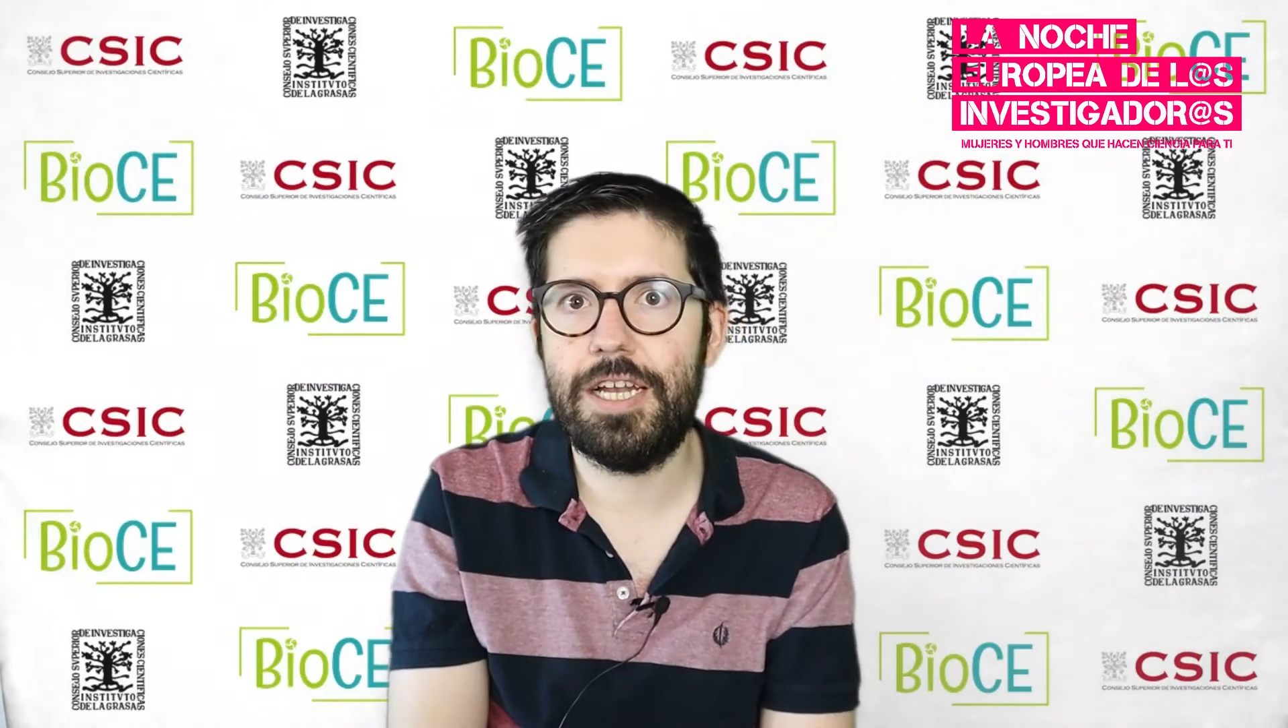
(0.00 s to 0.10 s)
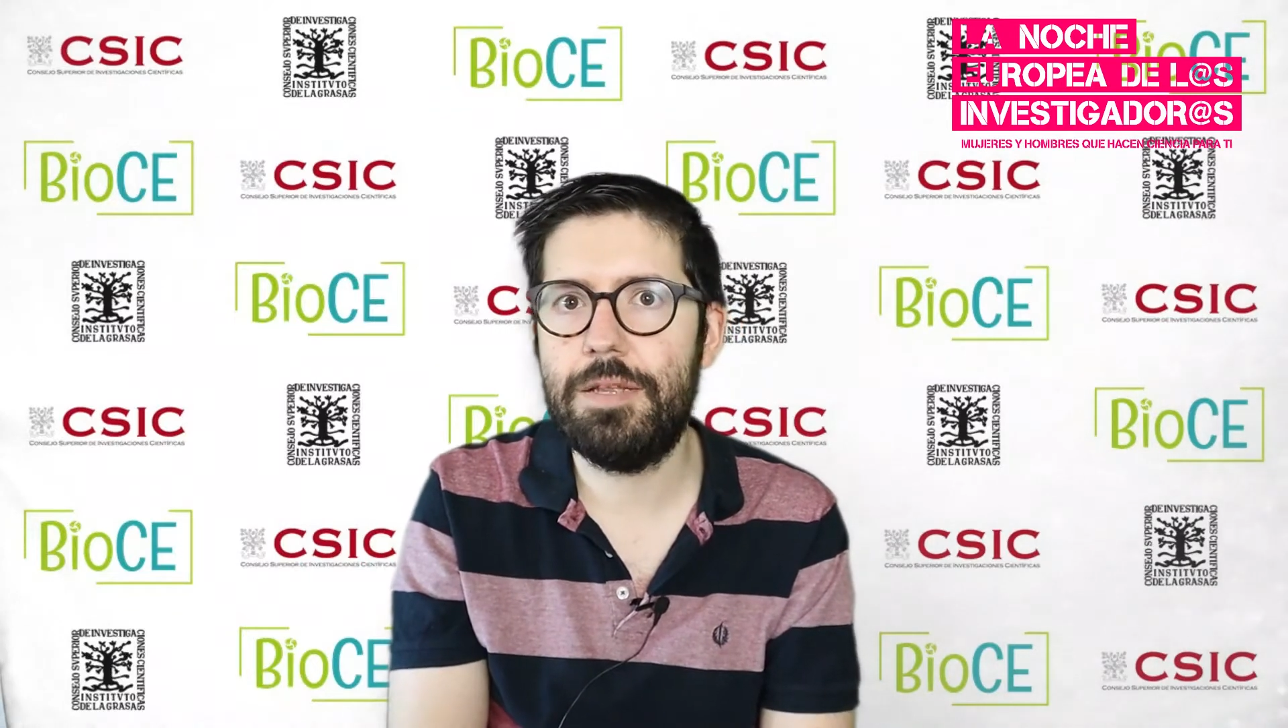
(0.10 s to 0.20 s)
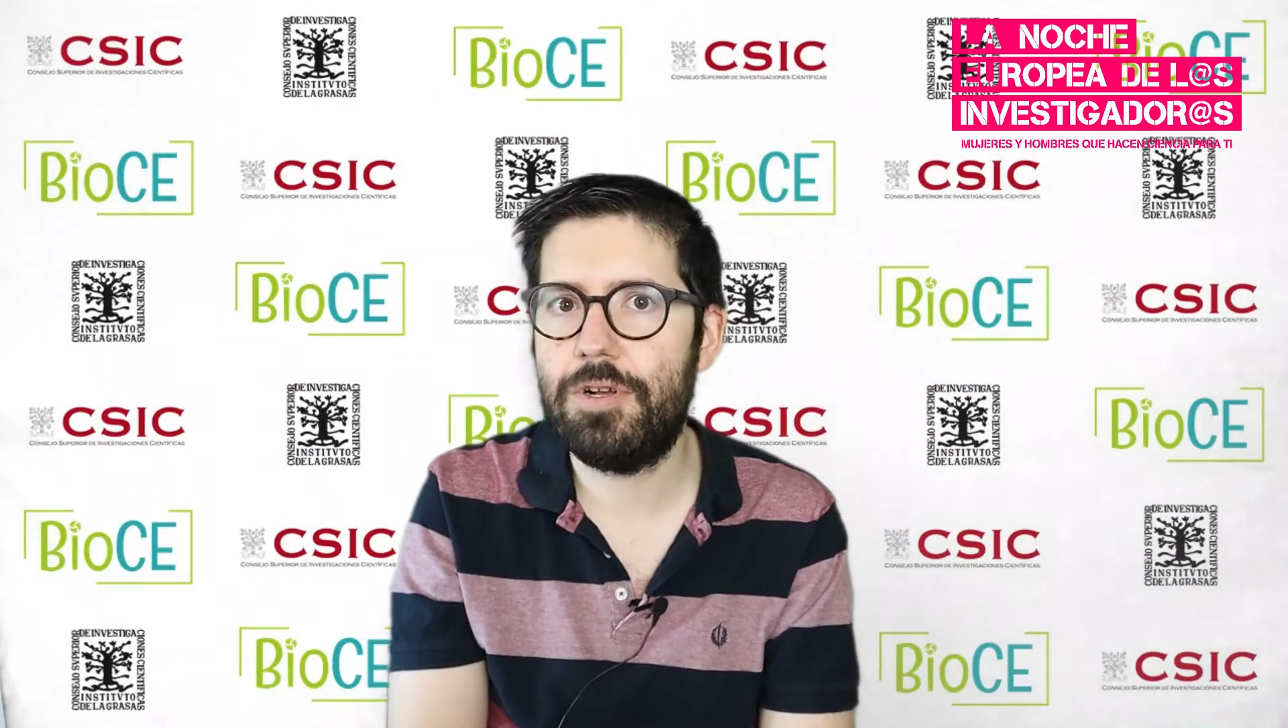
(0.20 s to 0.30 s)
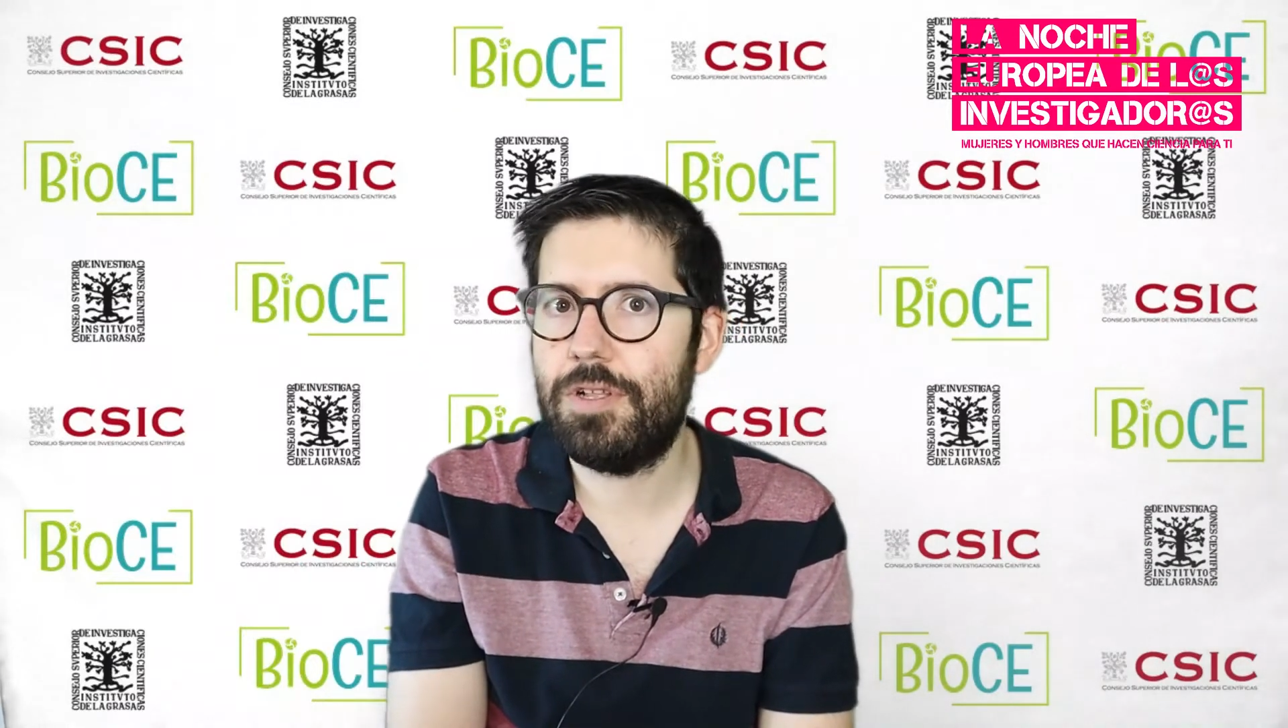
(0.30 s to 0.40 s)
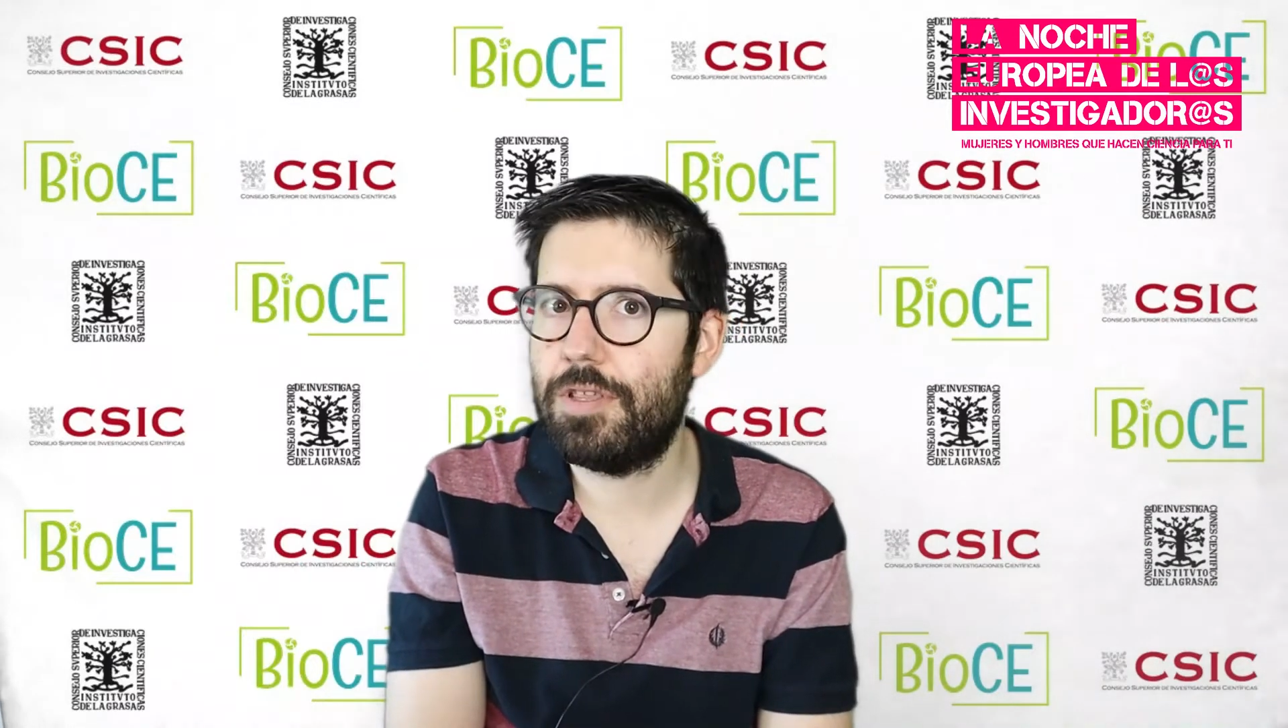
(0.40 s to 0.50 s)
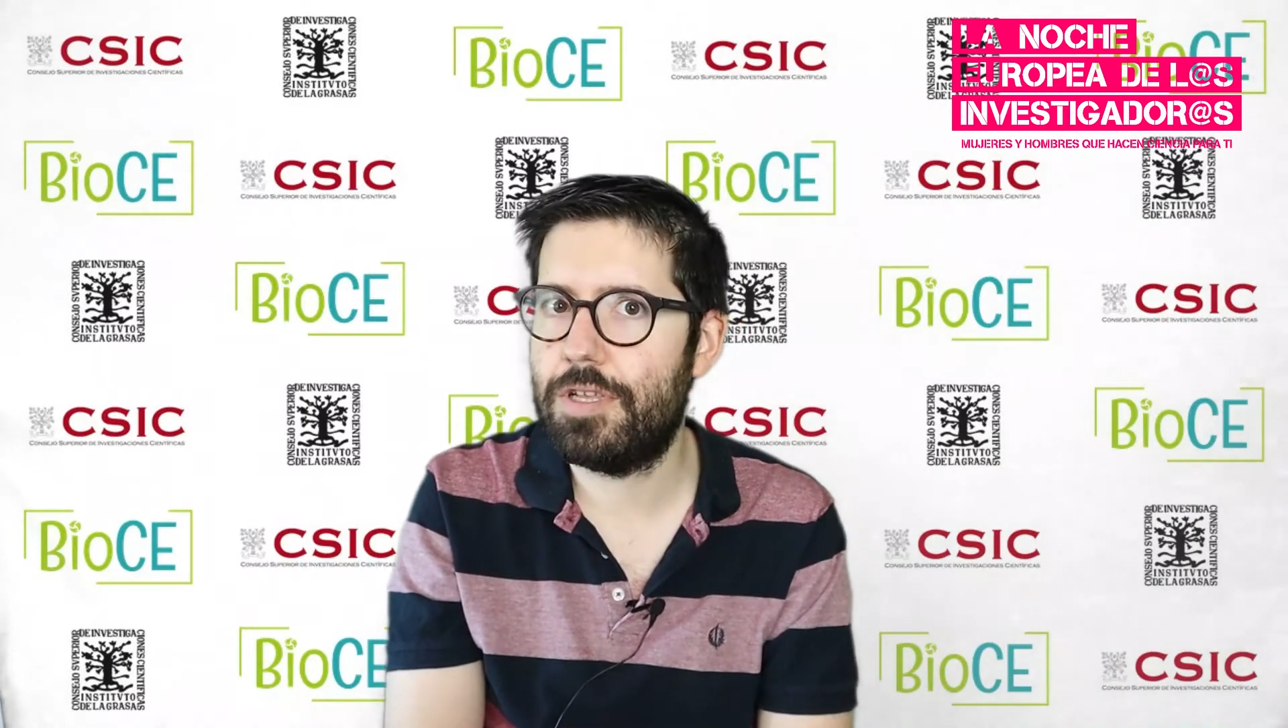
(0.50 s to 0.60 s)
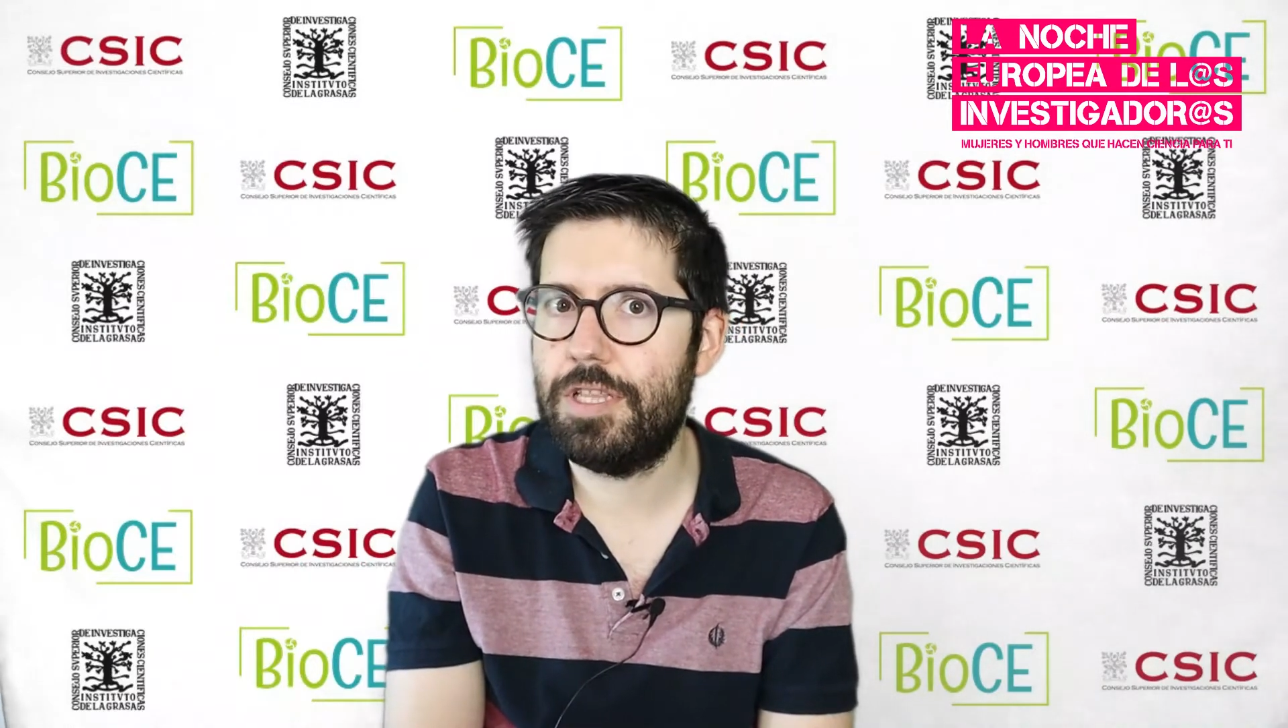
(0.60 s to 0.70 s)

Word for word: animals